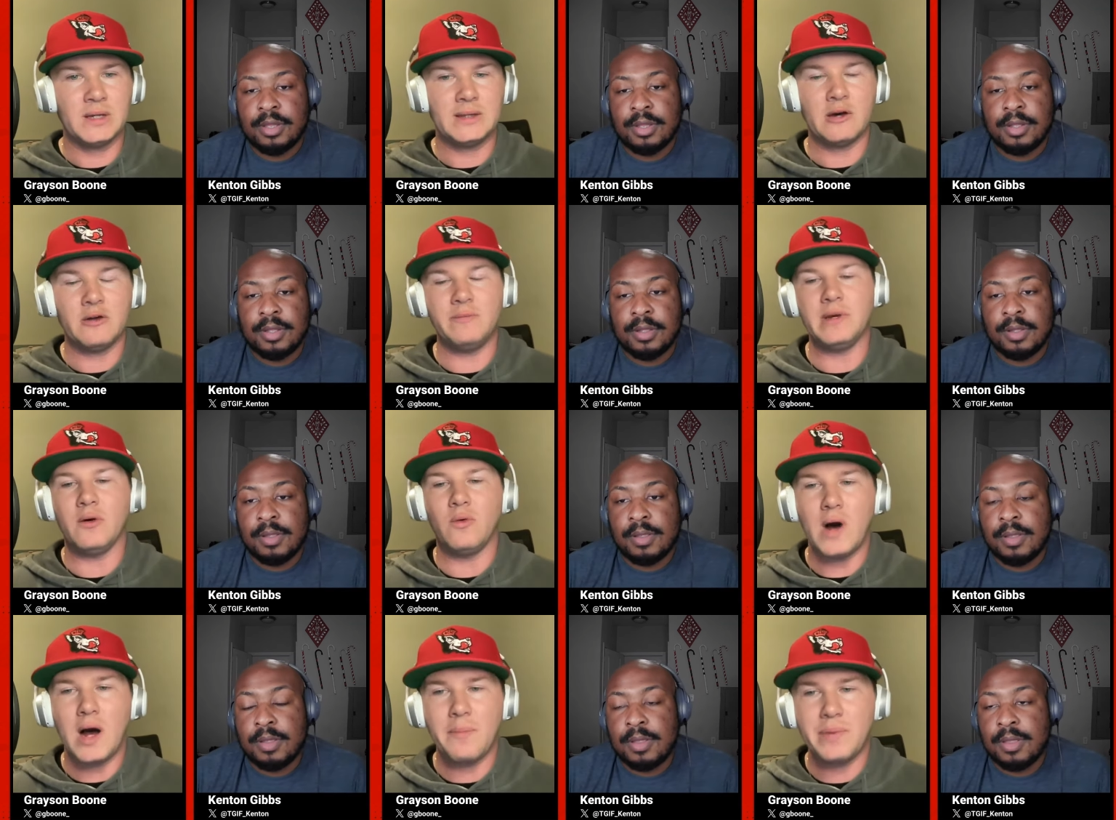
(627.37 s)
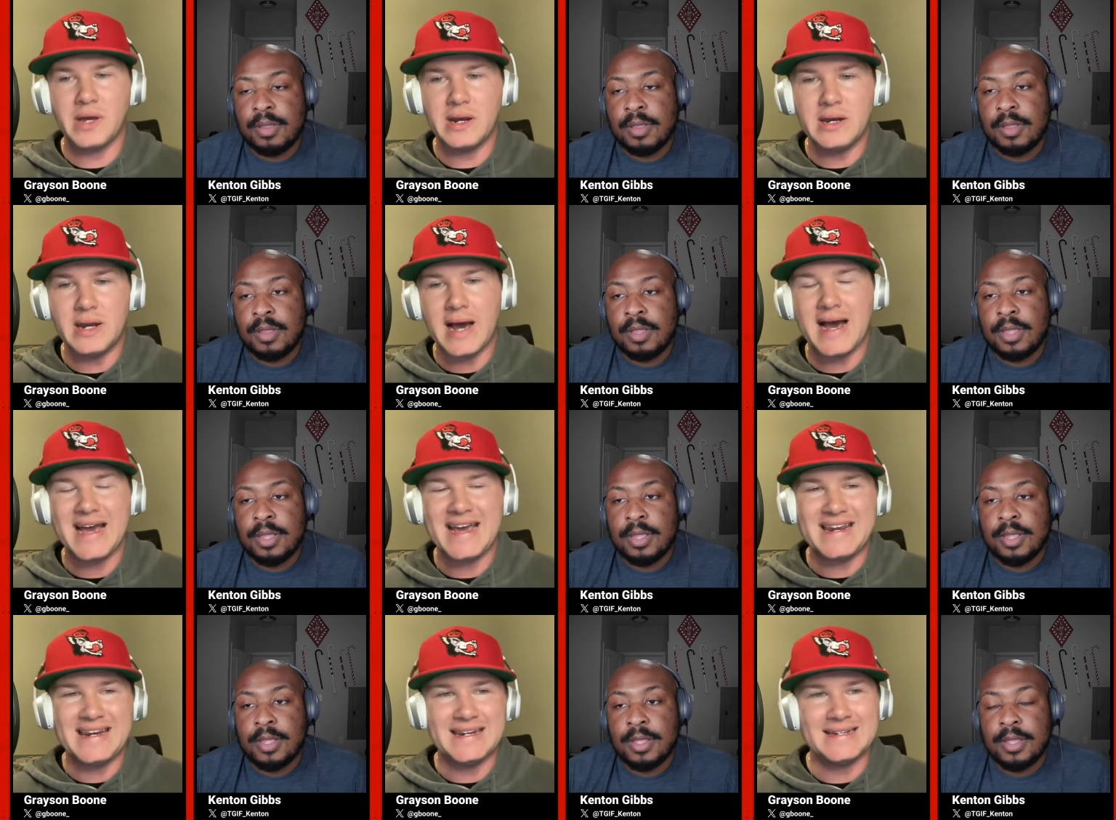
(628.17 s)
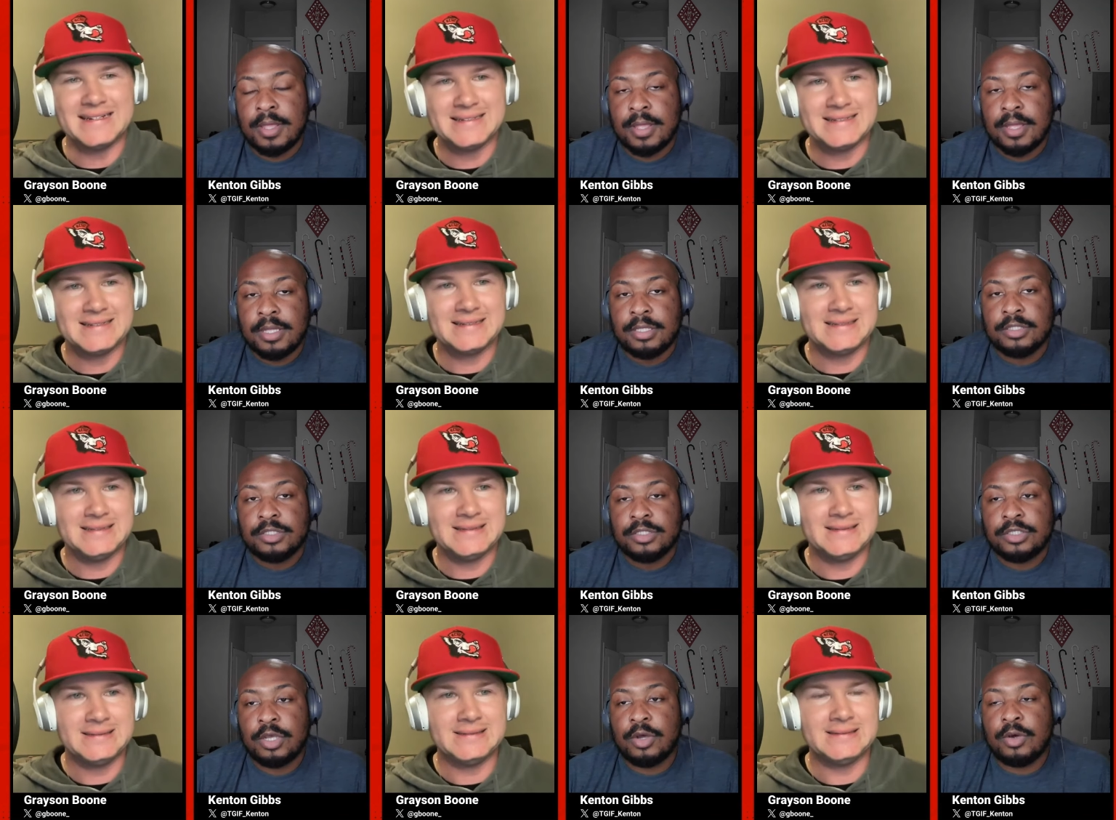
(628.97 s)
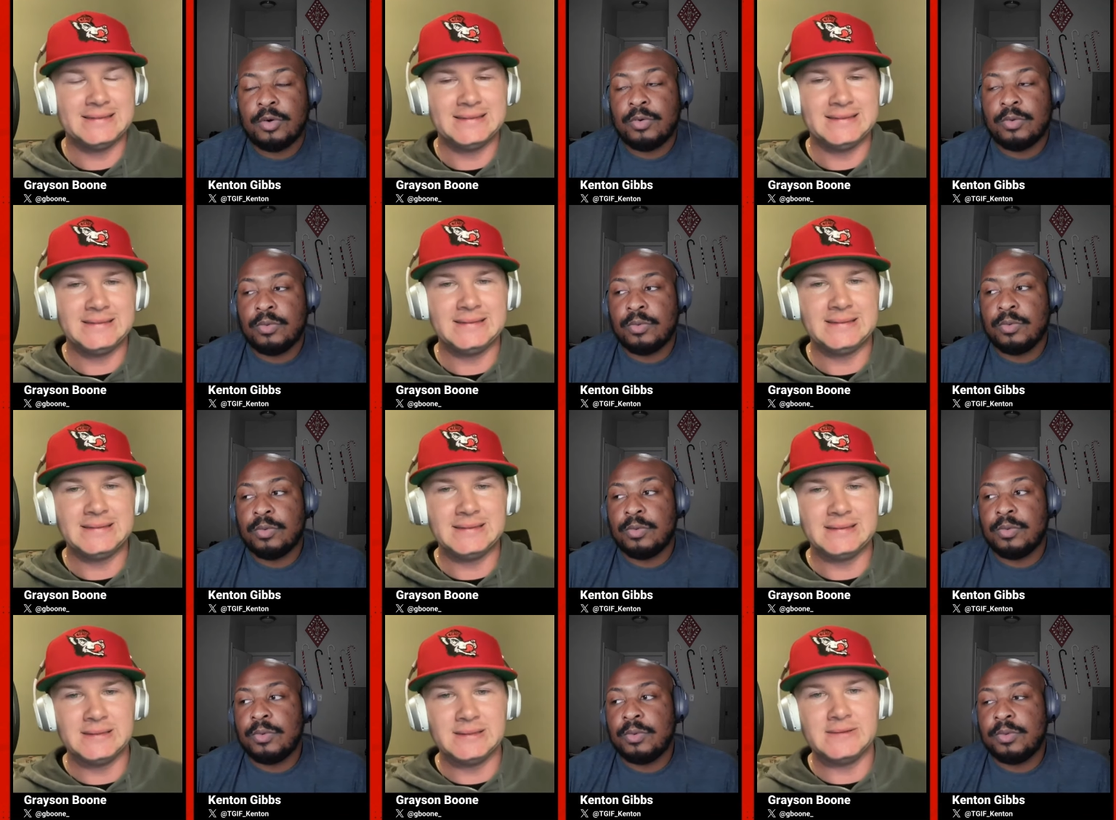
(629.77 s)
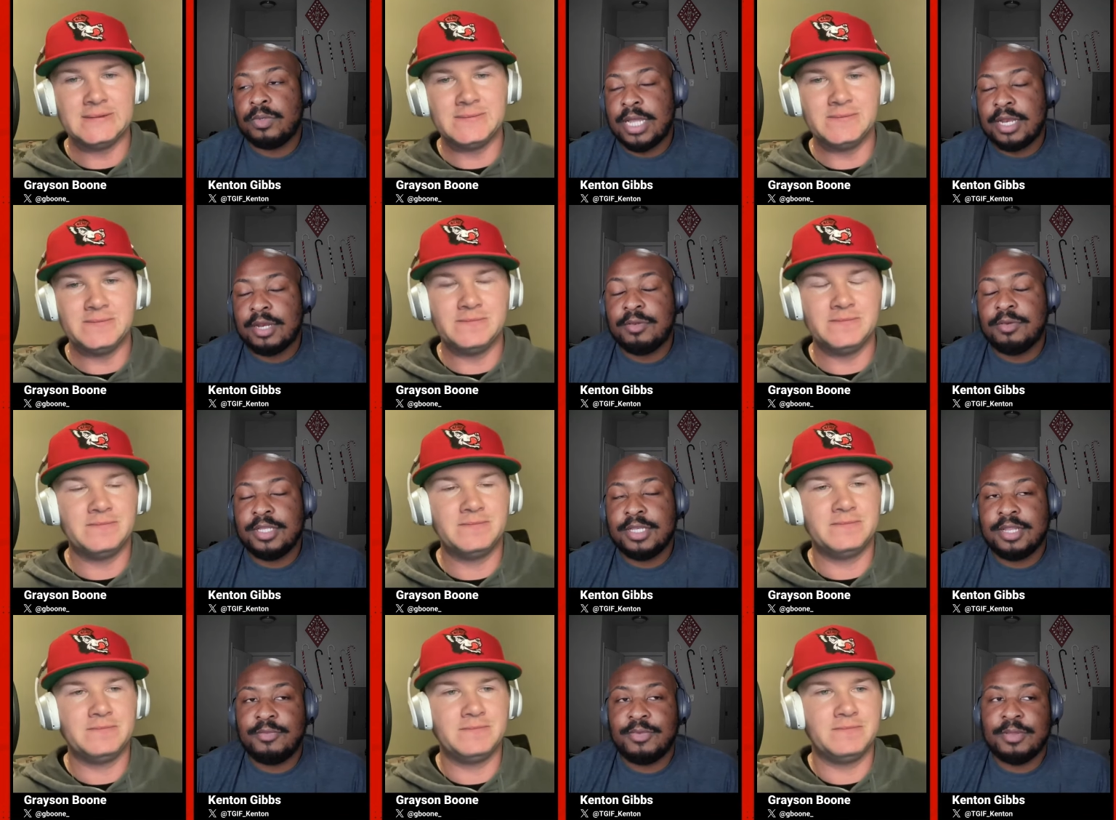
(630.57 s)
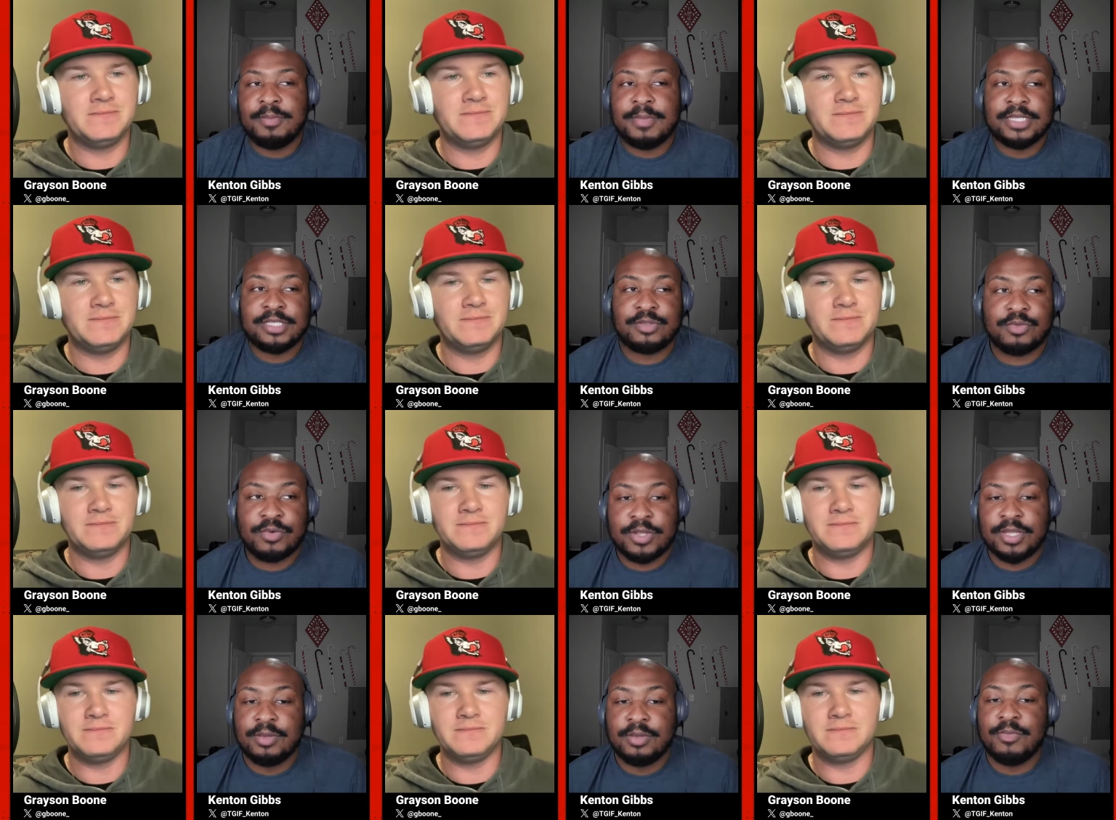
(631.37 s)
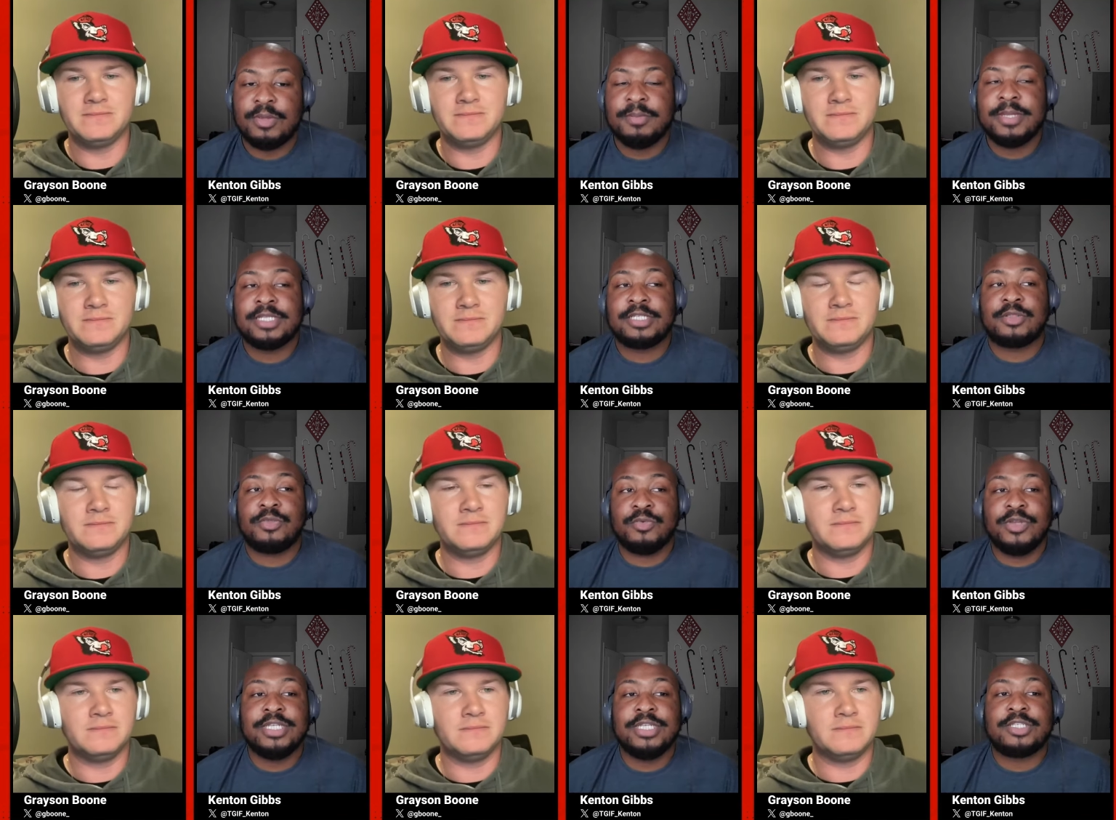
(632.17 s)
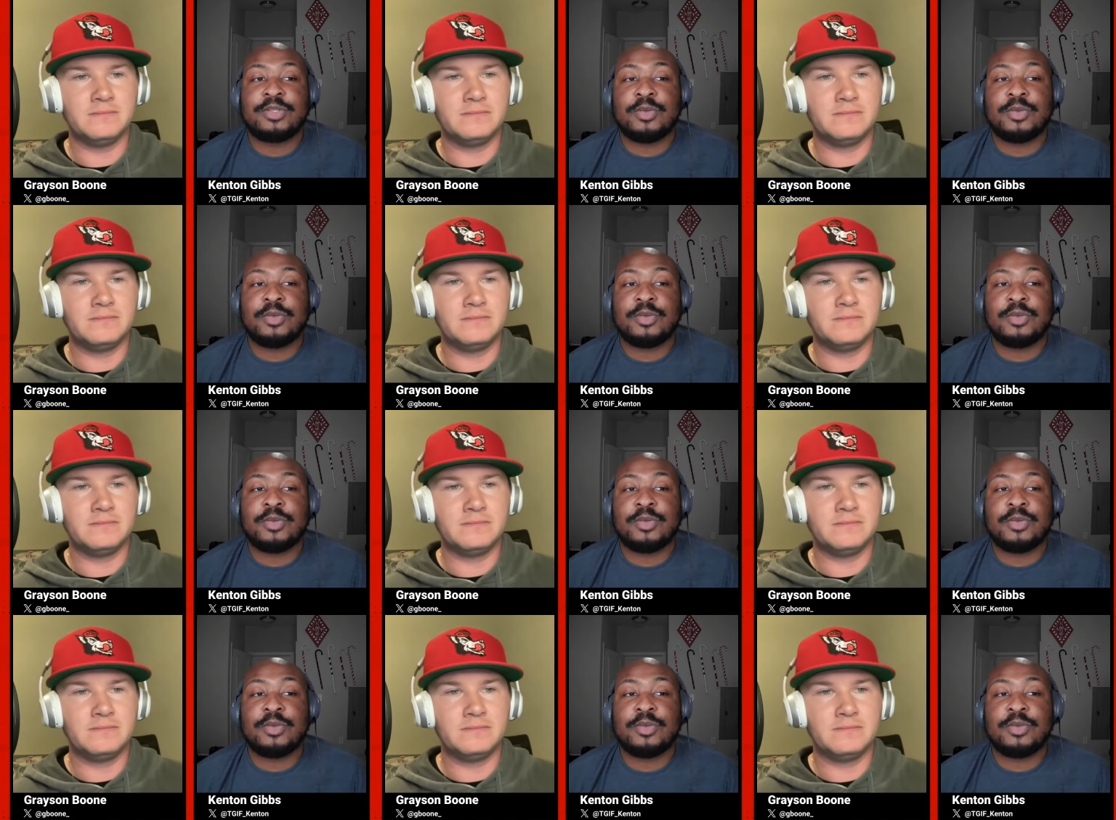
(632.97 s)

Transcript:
Speaker 1: That would be a whopping nine. So
Speaker 2: not only did we miss three, we missed three